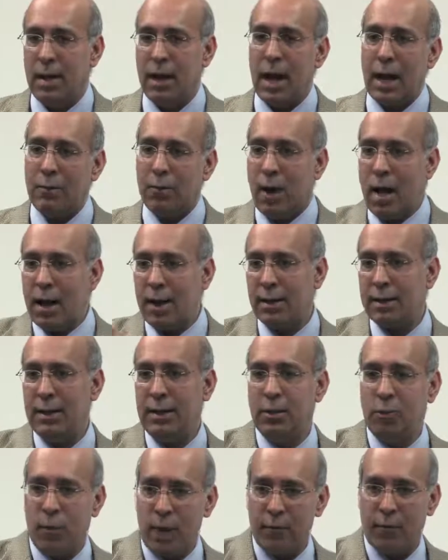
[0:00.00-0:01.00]
Ironically,
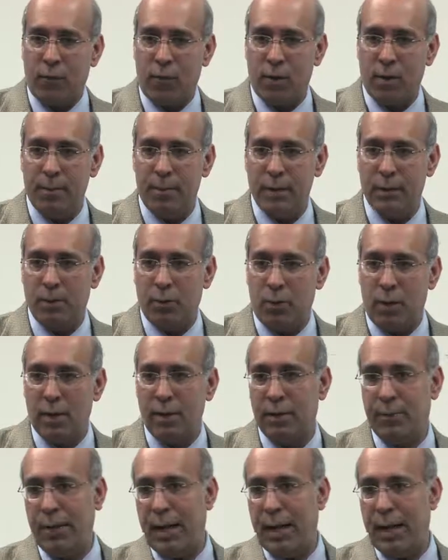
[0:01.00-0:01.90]
the wet form is the one that